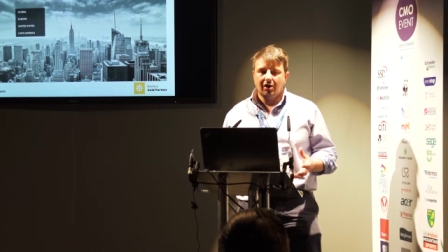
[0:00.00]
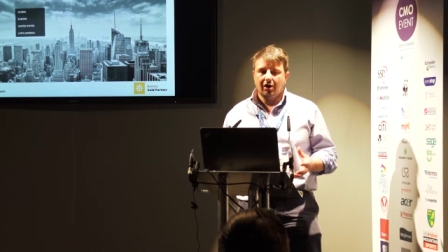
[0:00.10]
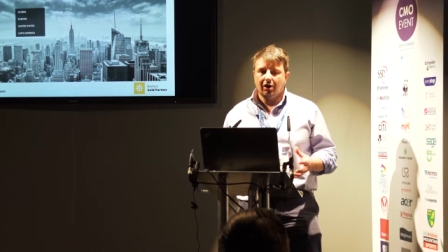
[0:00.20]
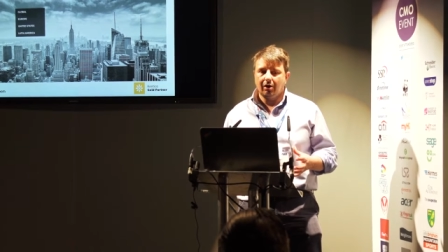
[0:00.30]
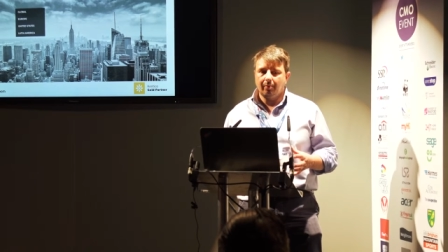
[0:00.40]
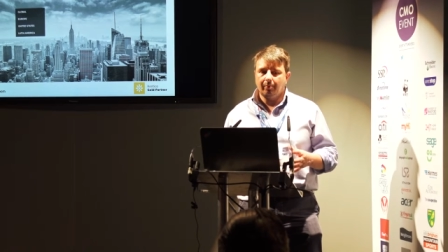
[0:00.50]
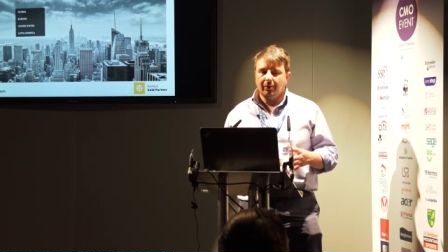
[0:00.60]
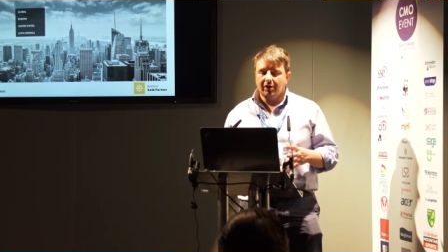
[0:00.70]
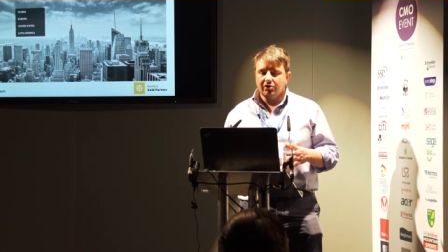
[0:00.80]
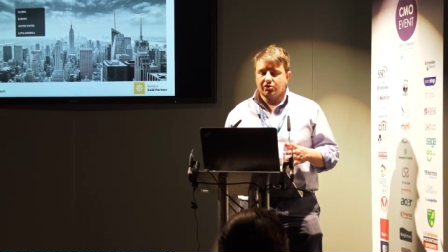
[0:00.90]
Um,
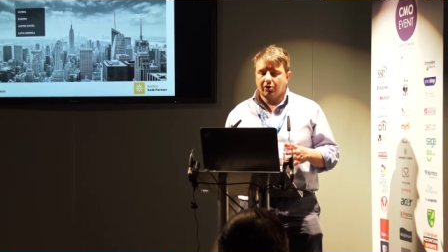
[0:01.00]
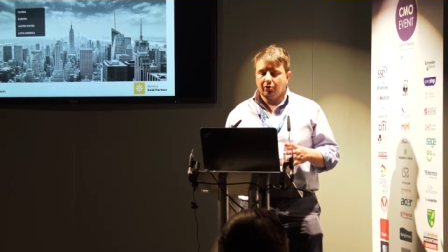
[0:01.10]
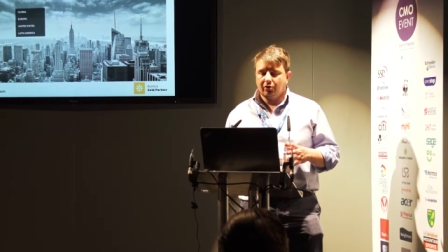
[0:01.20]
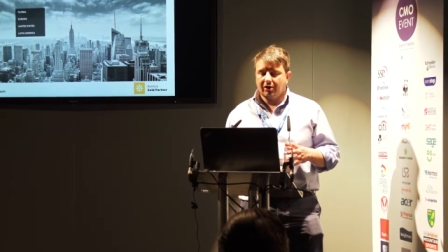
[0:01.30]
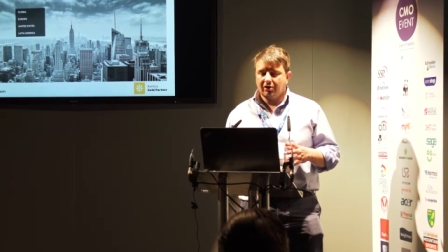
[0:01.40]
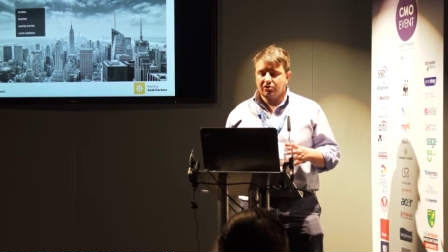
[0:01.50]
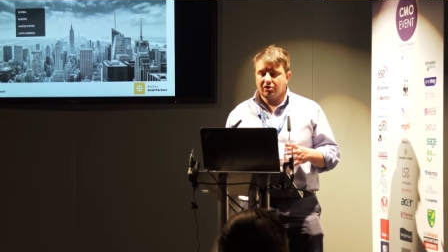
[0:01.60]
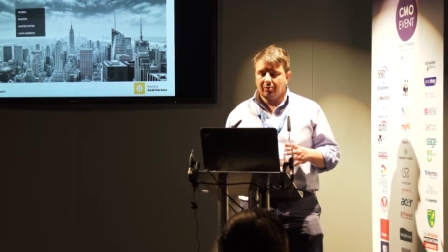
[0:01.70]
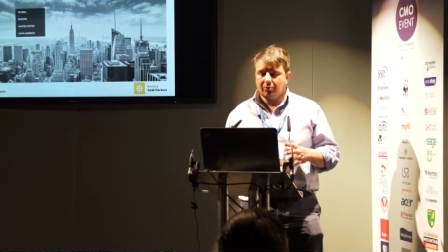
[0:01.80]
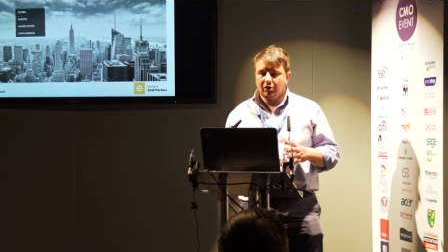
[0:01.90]
so that,
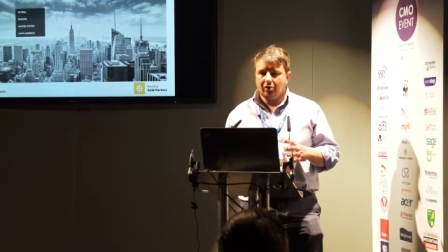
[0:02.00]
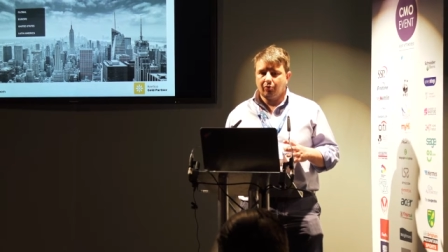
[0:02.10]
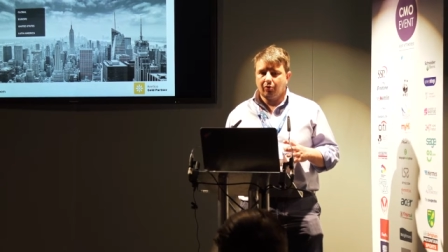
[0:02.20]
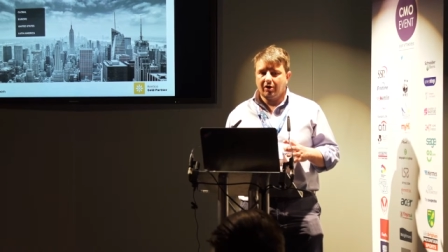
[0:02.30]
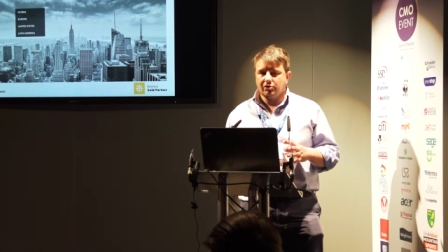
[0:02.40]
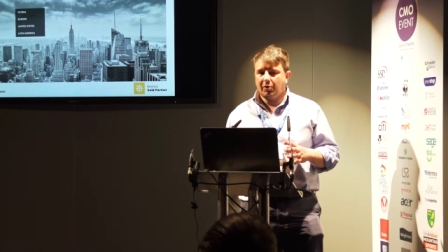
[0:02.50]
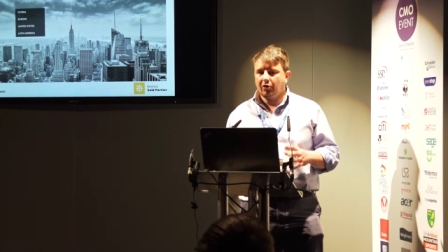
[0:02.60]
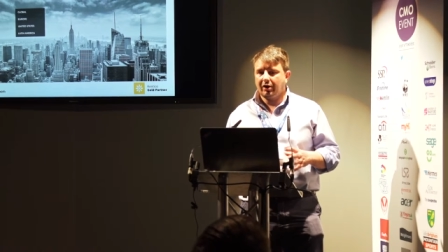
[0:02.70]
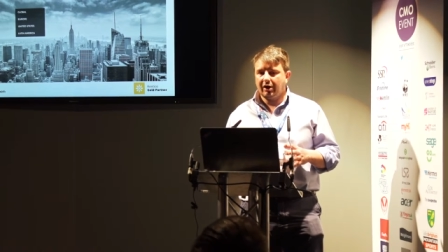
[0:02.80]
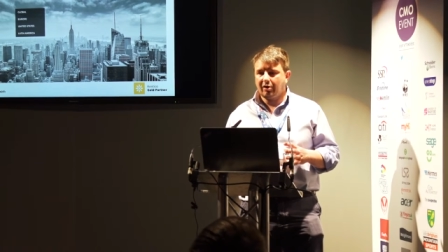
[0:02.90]
um, you know, as part of their